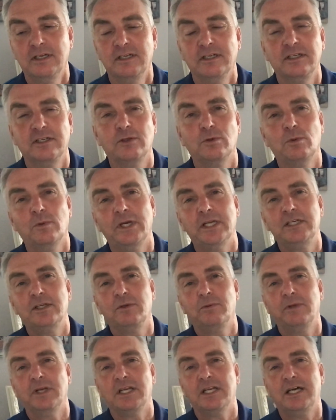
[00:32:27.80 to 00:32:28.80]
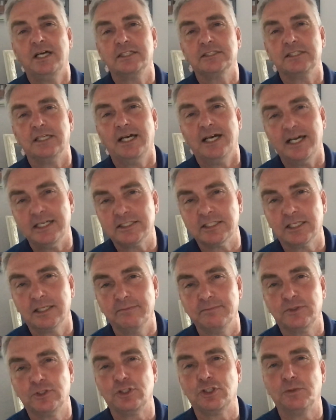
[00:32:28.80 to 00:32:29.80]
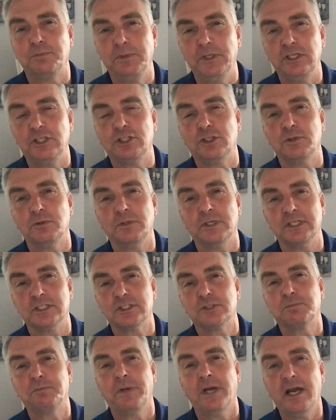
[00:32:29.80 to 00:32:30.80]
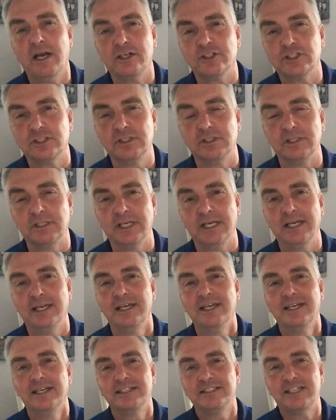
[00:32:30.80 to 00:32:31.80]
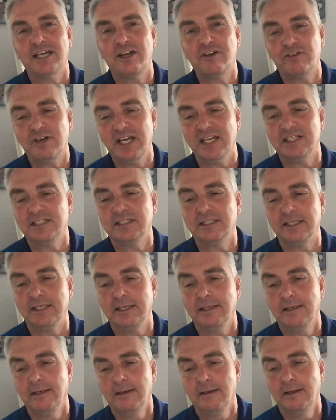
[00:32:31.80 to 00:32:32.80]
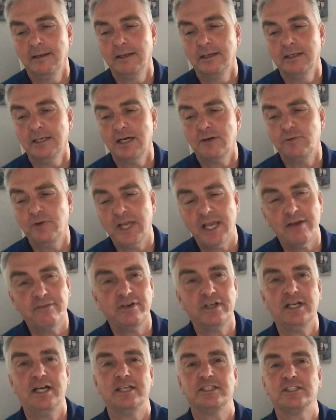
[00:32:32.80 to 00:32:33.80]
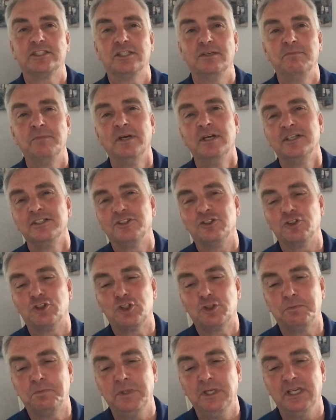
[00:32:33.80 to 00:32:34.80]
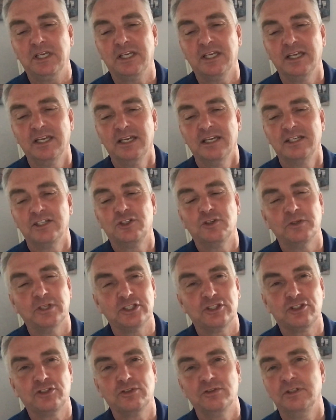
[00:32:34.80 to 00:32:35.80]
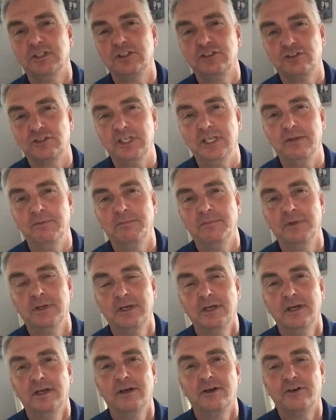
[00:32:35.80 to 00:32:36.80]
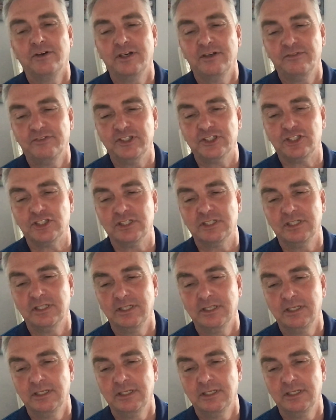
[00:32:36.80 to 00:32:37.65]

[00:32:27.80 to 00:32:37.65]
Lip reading: You know, when did we last ask him to speak to us personally, directly? Have we ever asked him to speak to us through a dream or a vision?